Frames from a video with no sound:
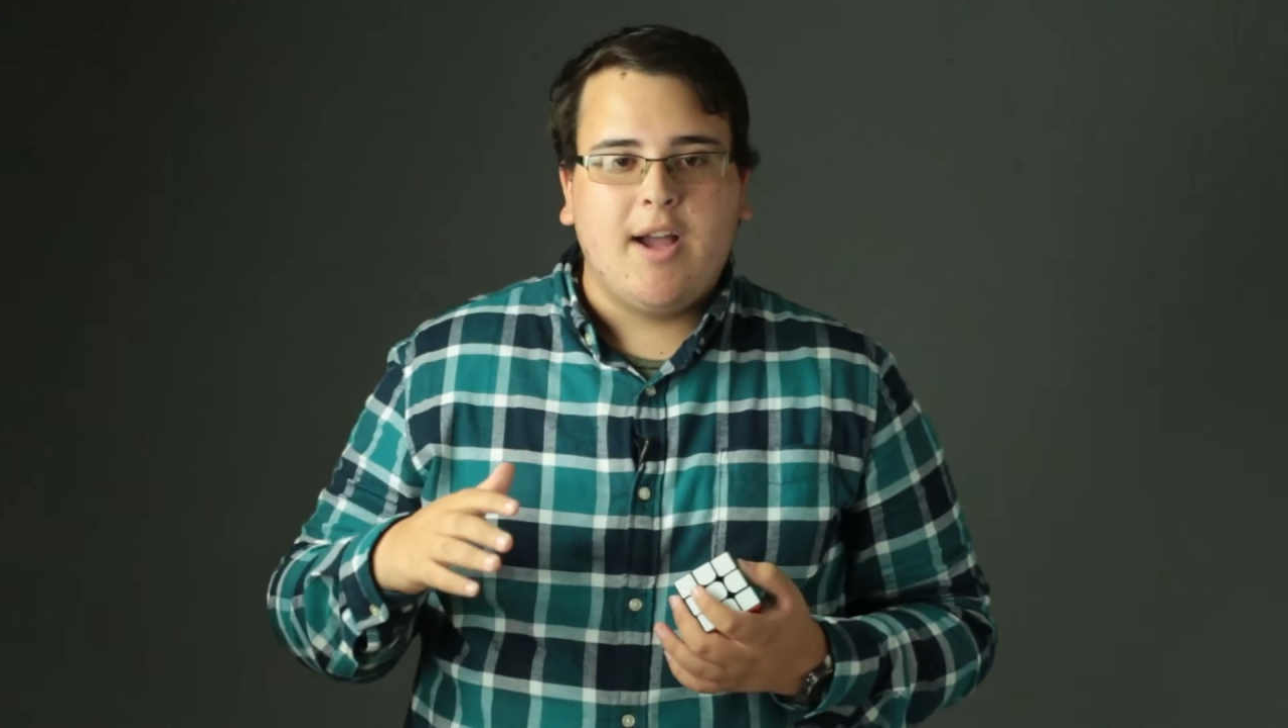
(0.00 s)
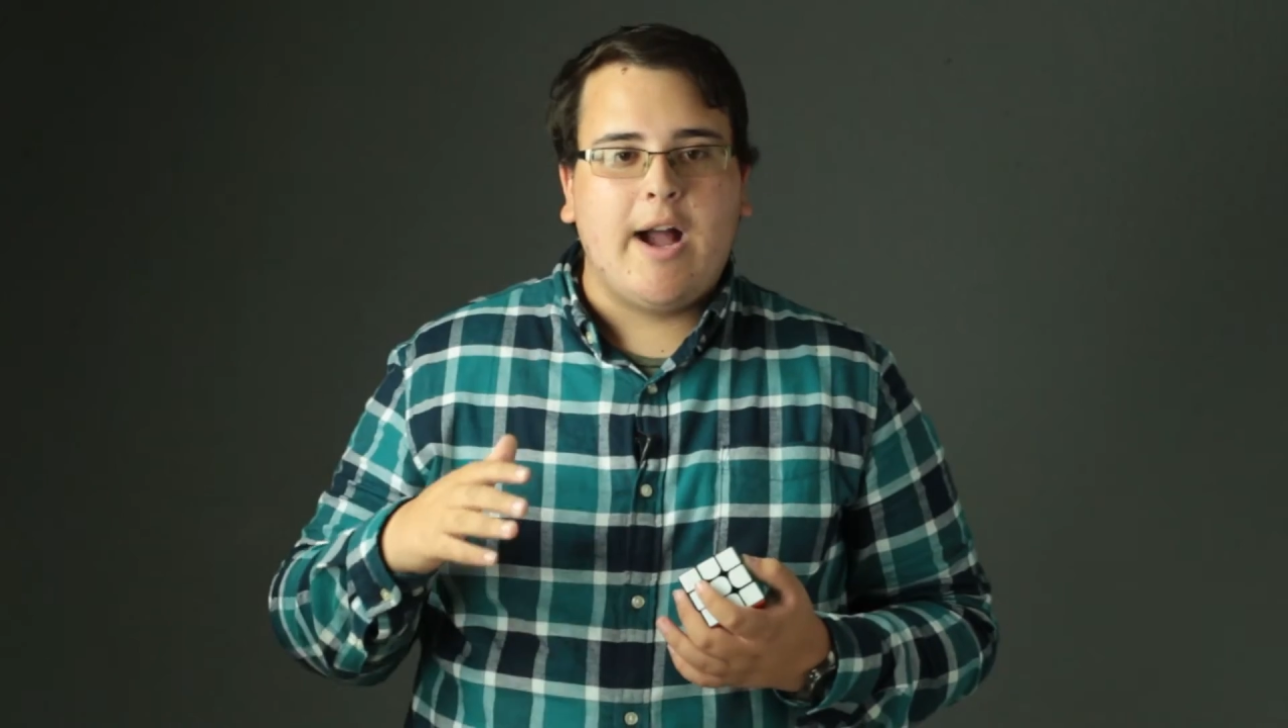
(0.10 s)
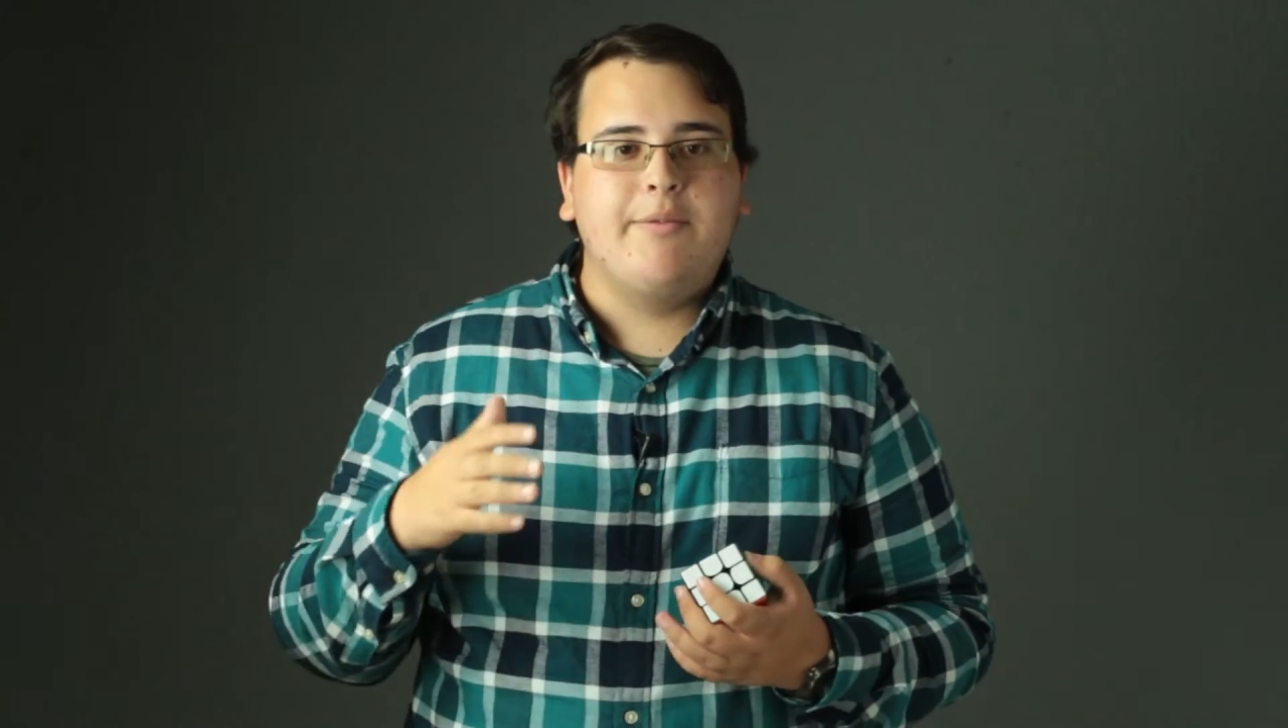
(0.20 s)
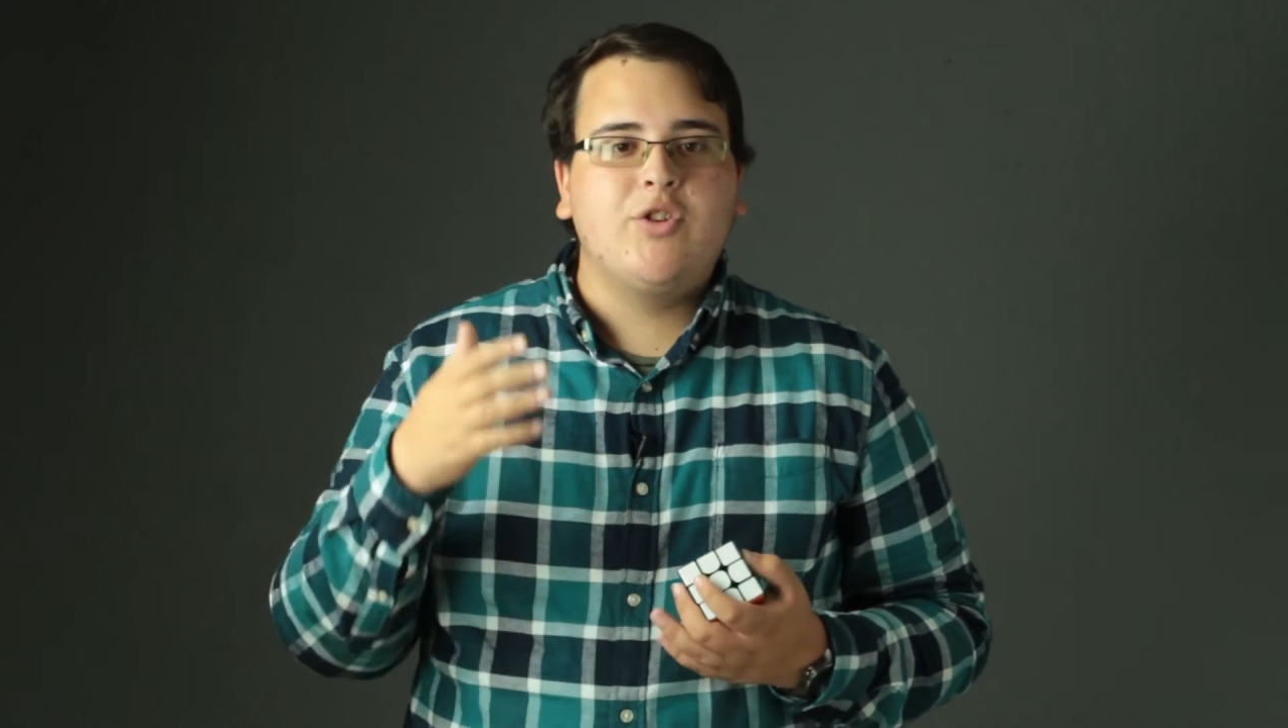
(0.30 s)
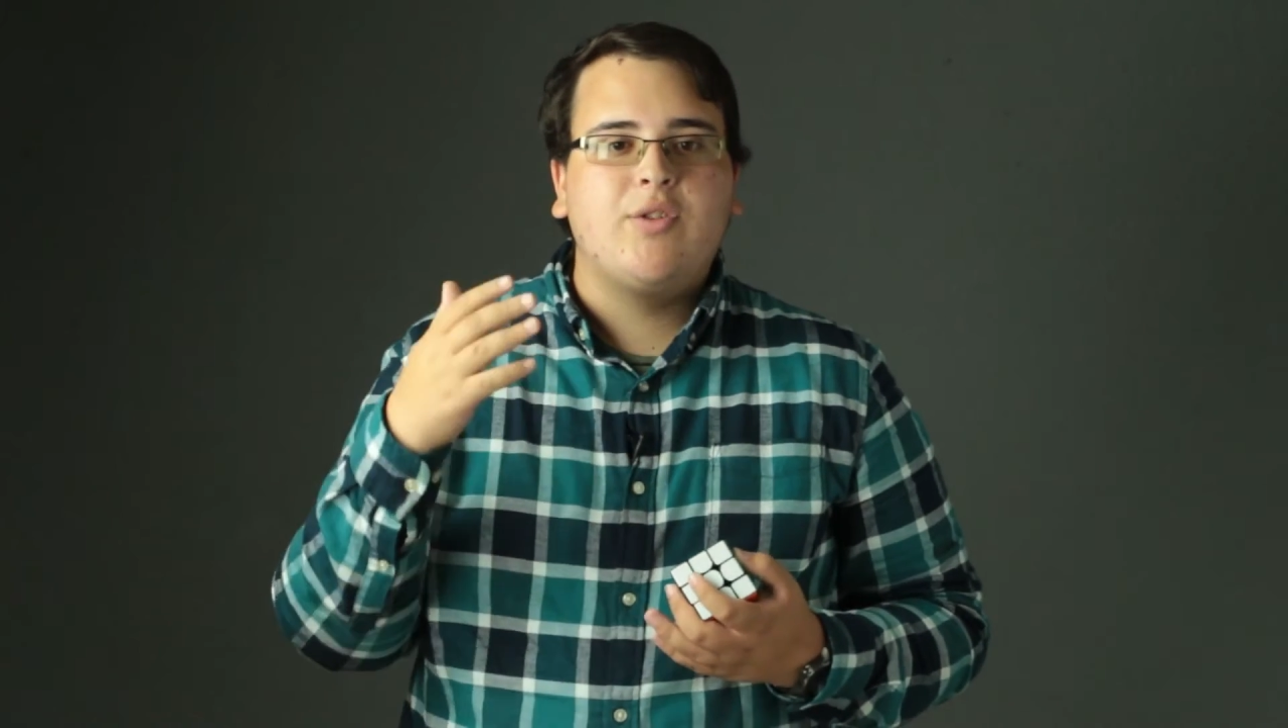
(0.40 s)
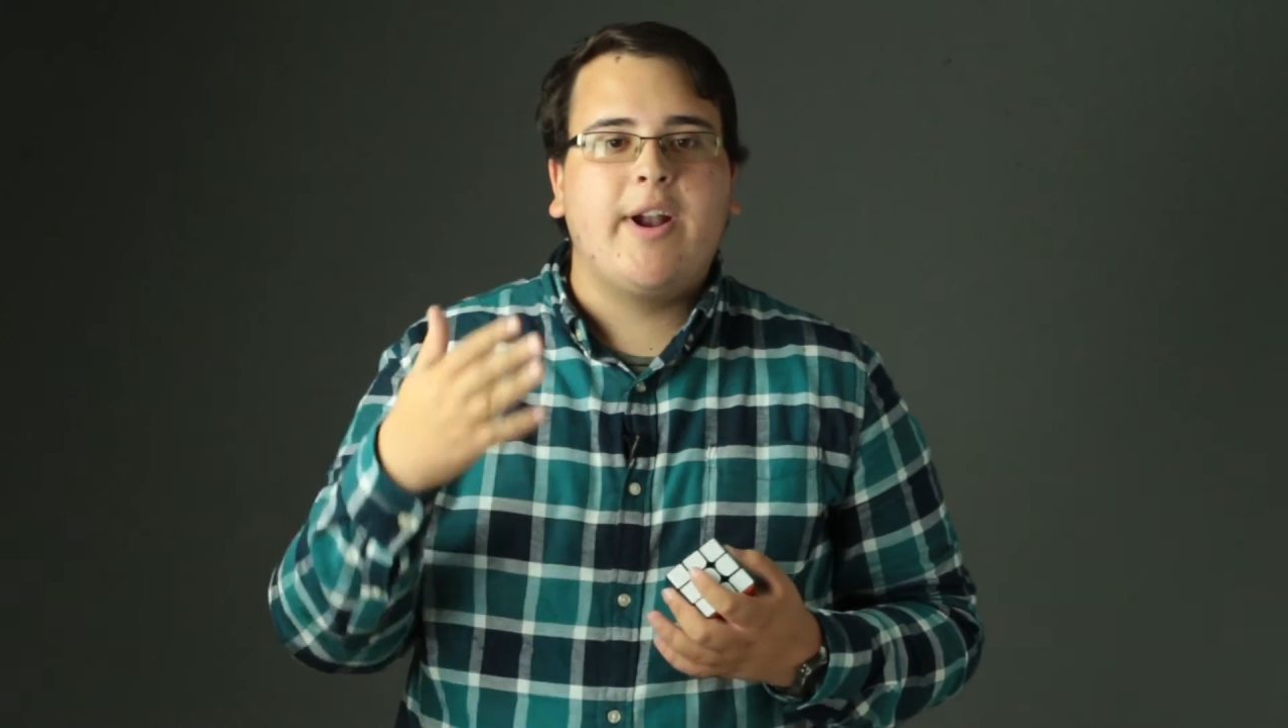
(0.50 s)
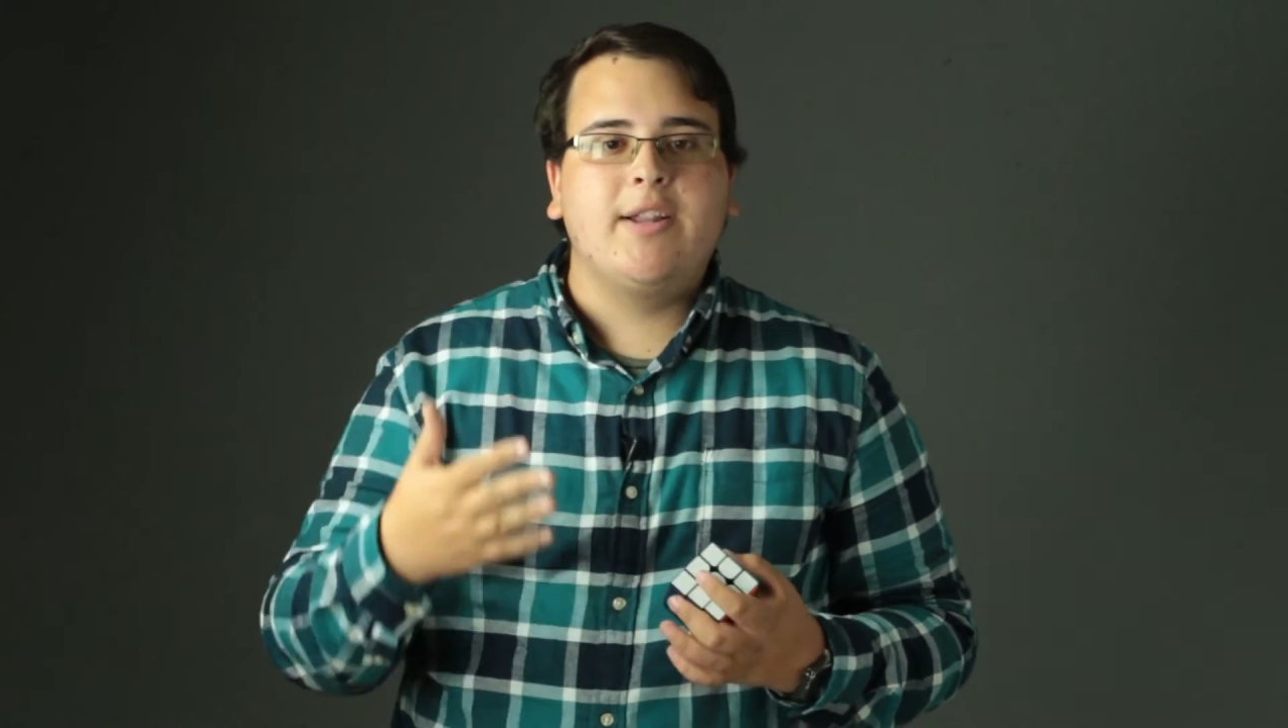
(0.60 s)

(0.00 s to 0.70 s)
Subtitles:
I'm just trying to